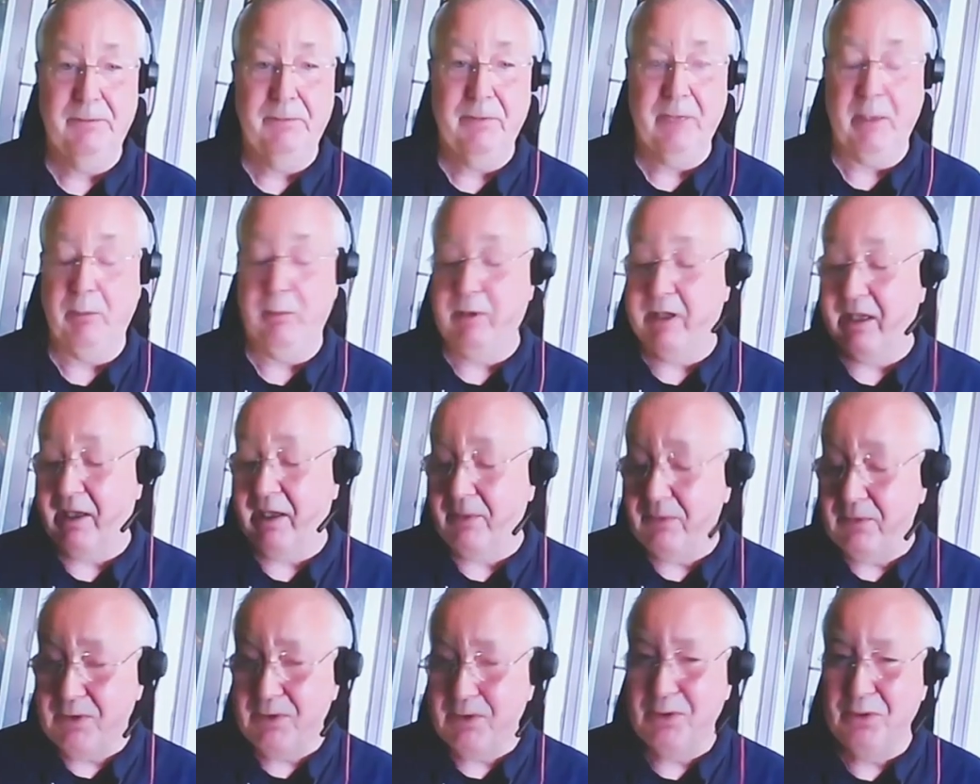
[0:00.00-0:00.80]
I mean,
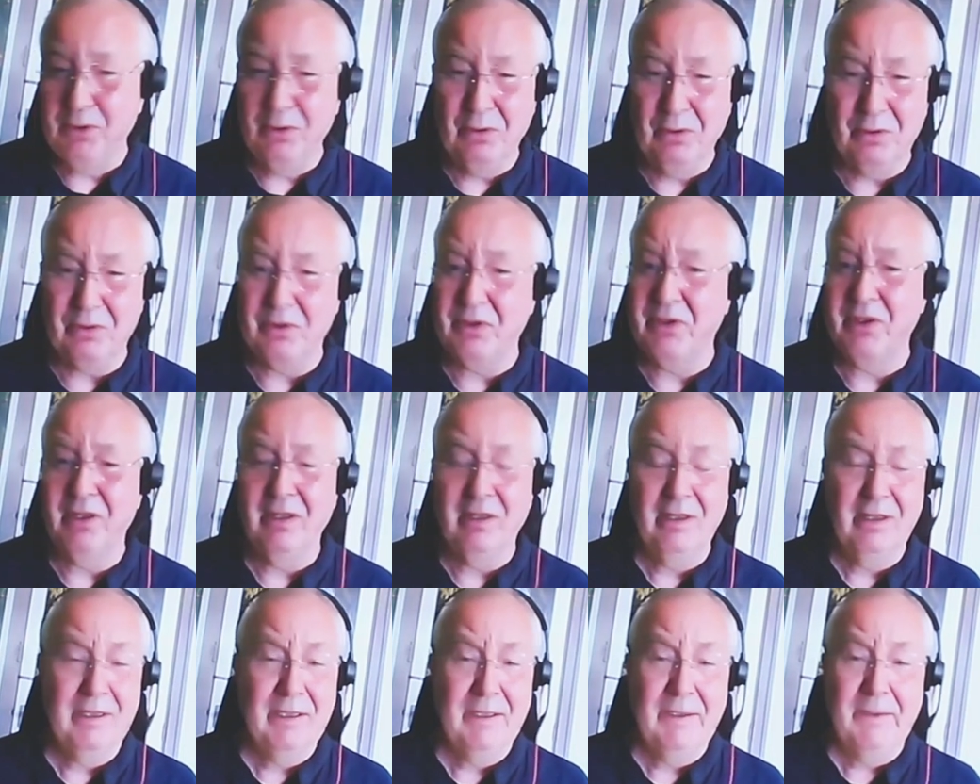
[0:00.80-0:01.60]
I've taught
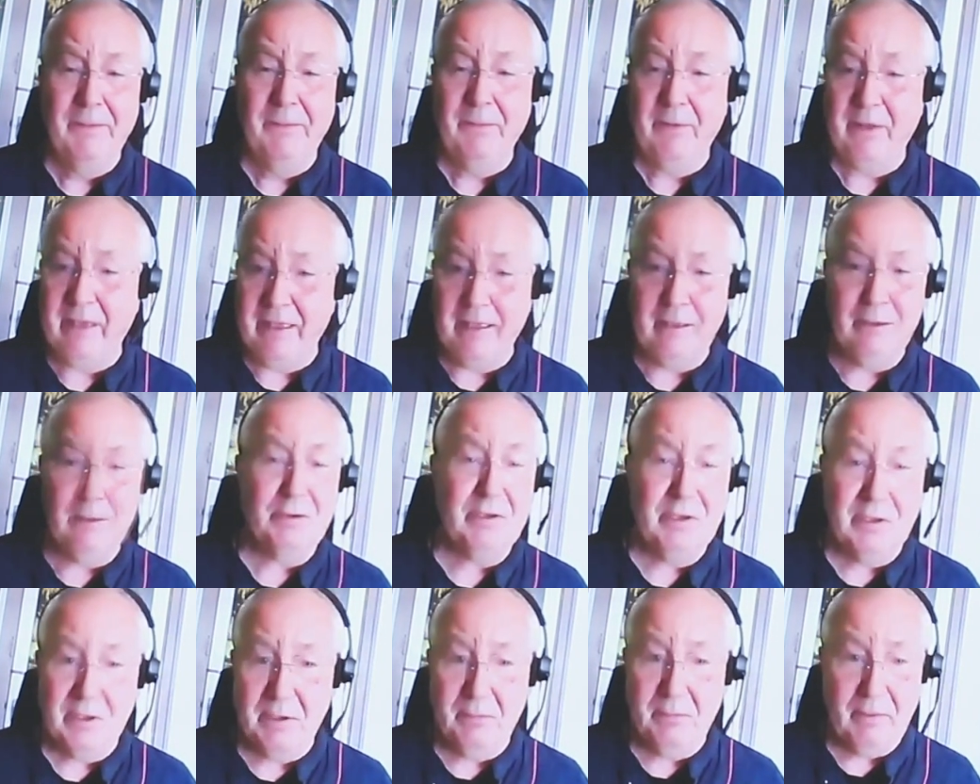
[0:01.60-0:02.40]

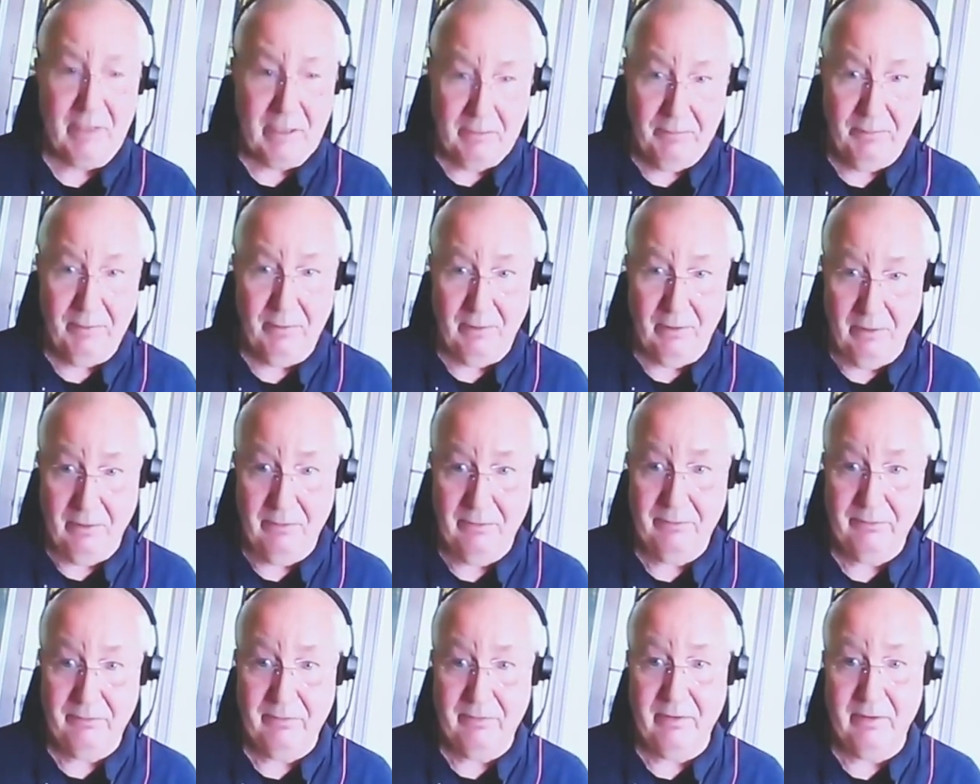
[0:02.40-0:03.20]
thousands of people
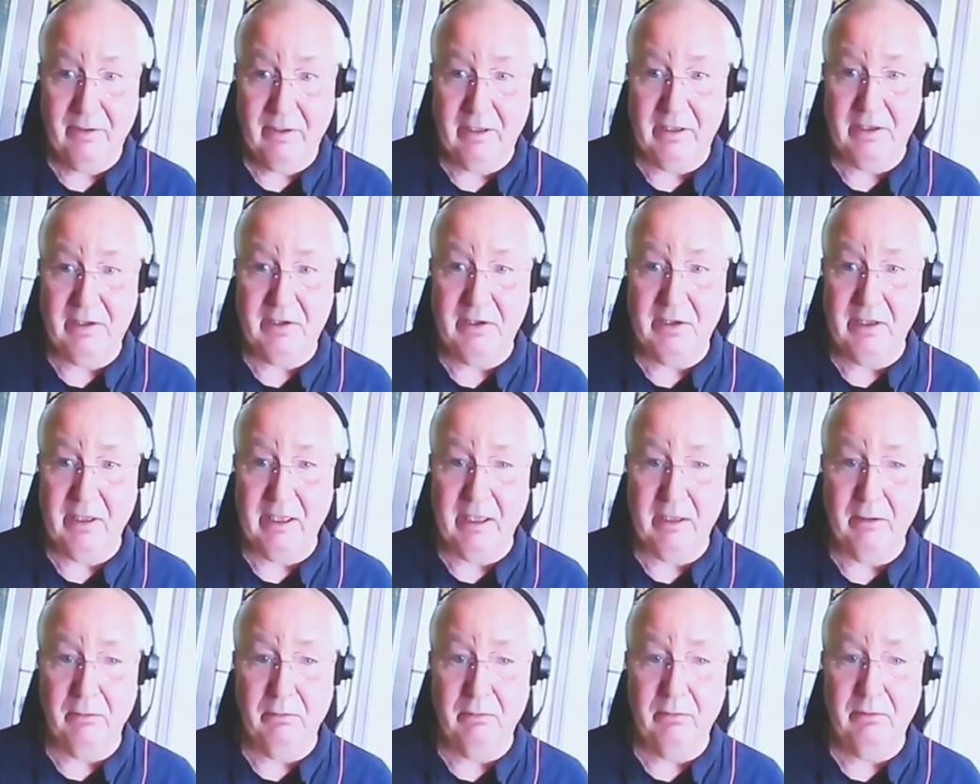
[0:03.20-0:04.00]
this now,
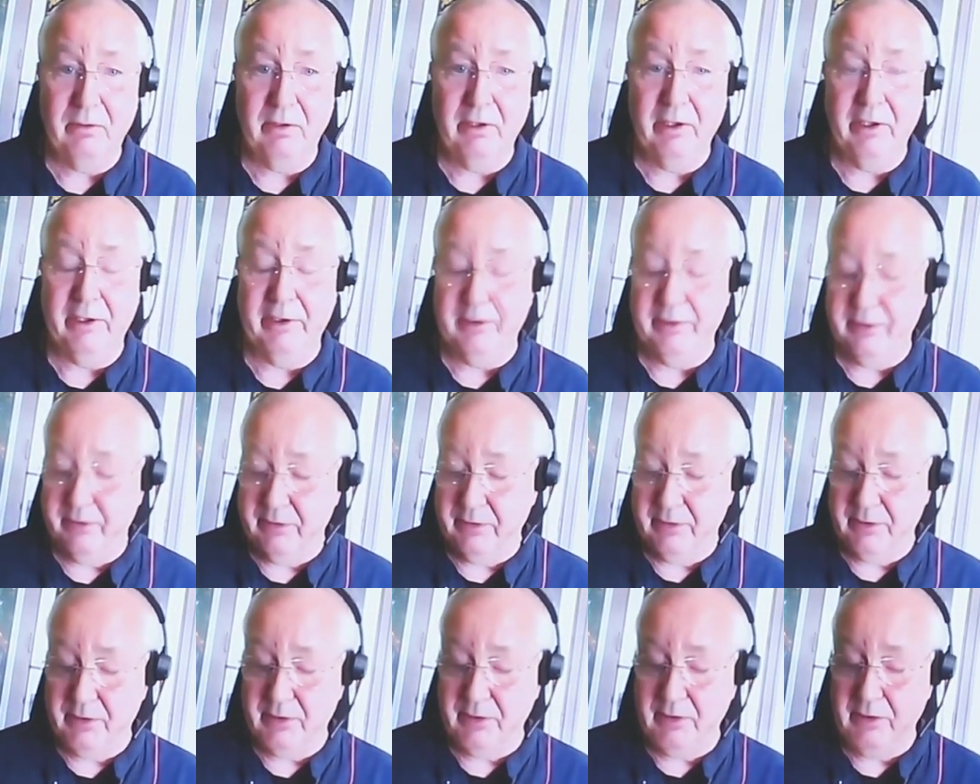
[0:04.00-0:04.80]

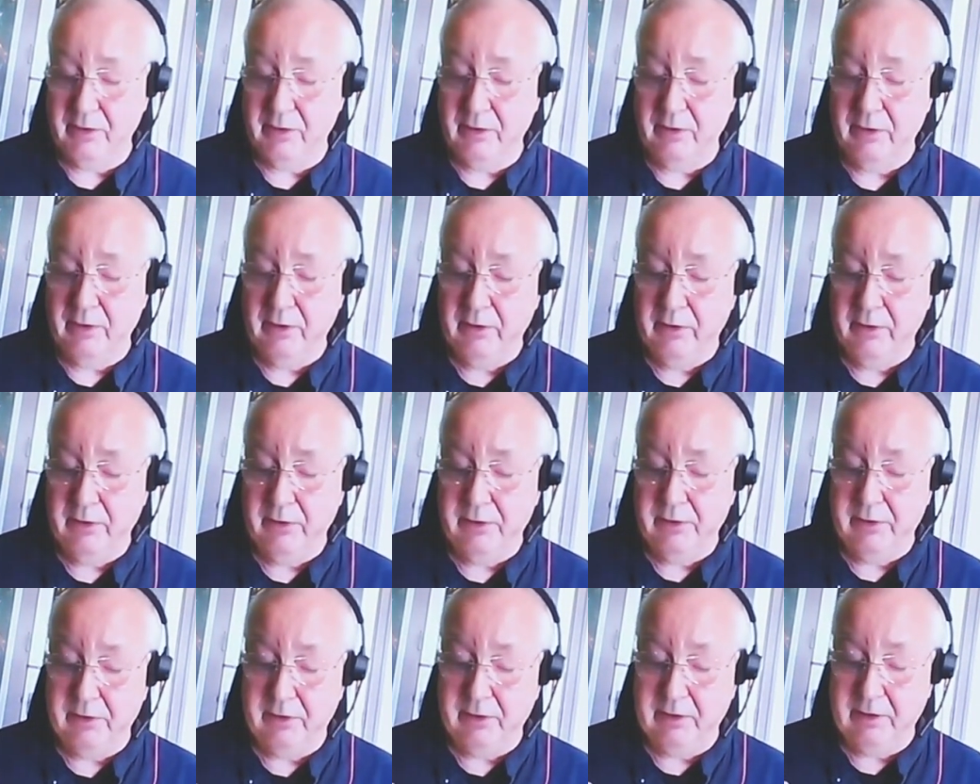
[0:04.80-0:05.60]
and
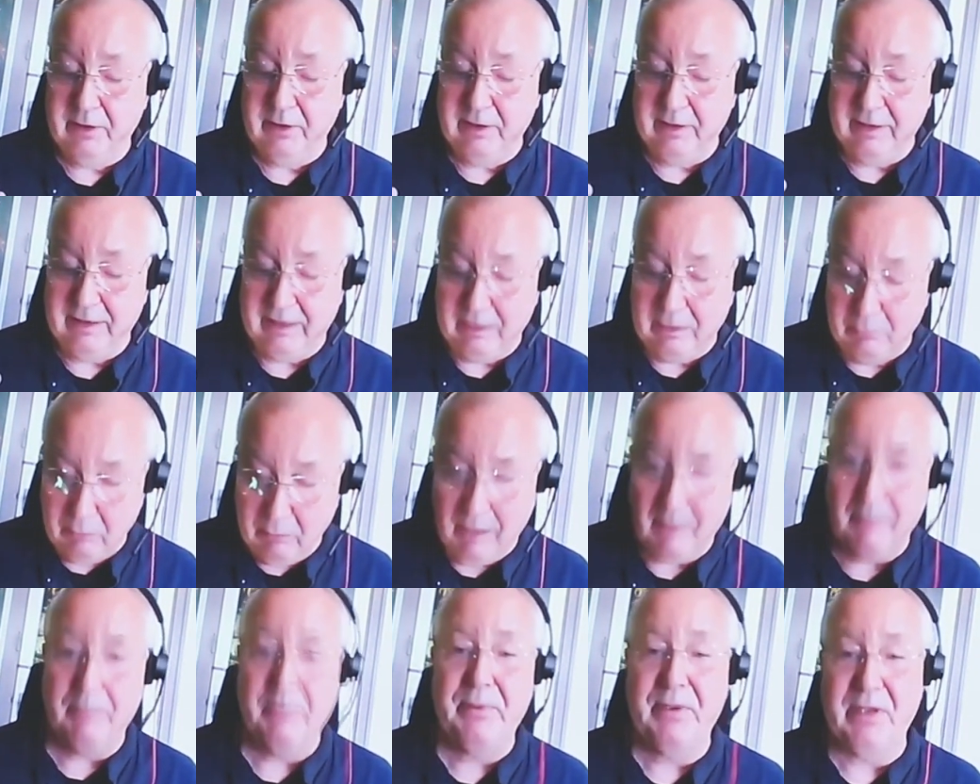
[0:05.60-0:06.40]
you
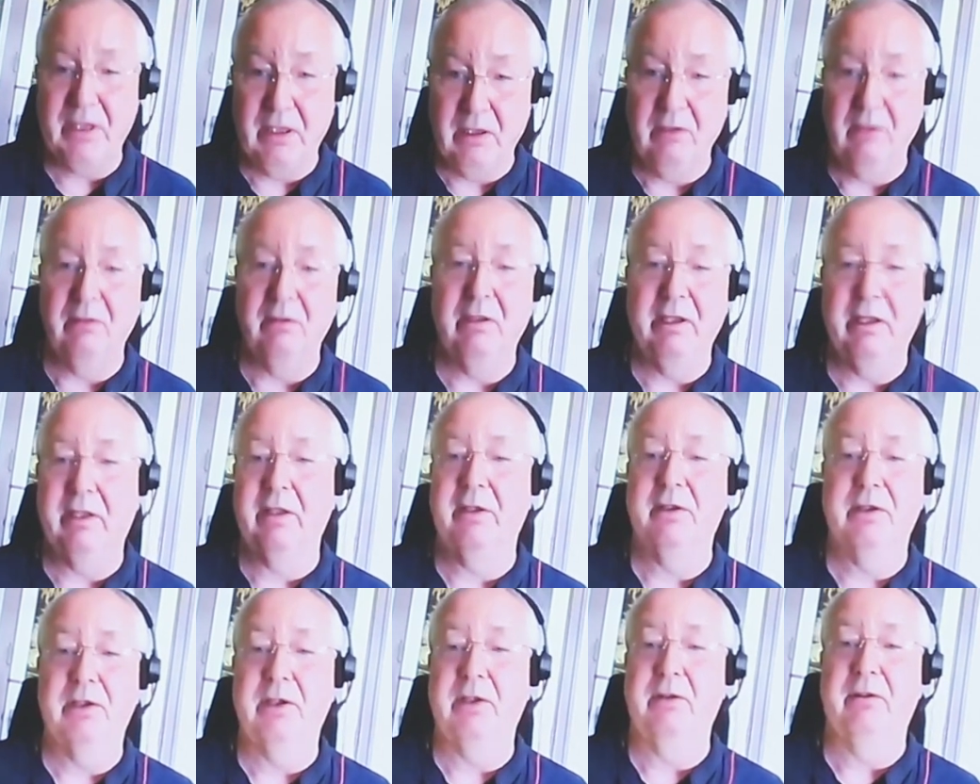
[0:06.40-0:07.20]
absolutely
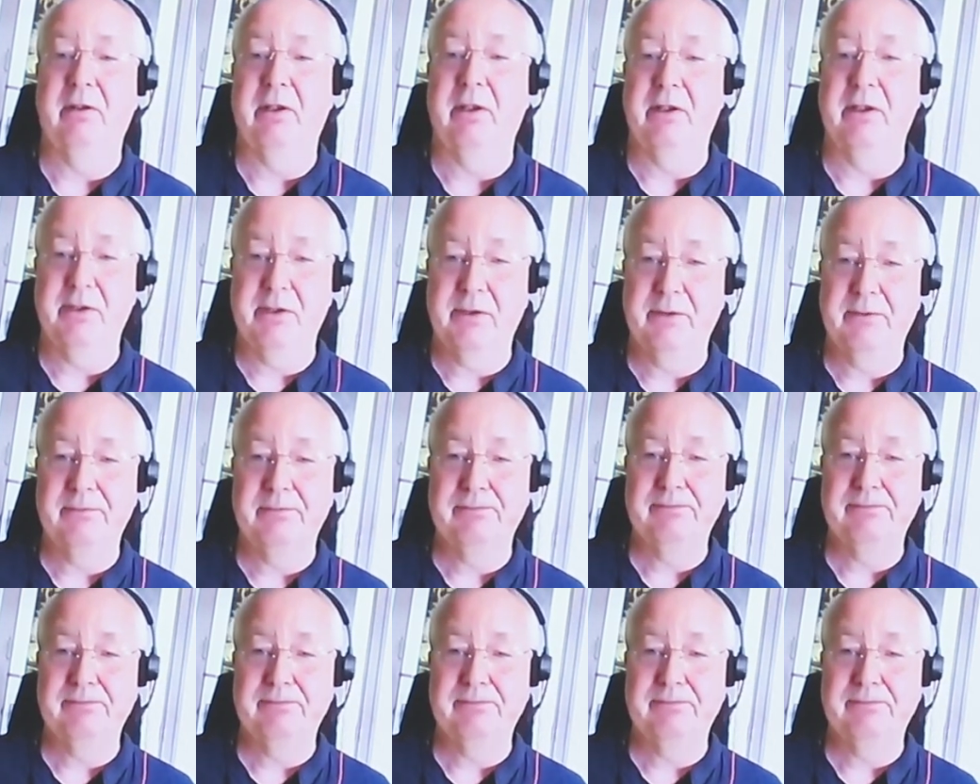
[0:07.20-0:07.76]
can do this.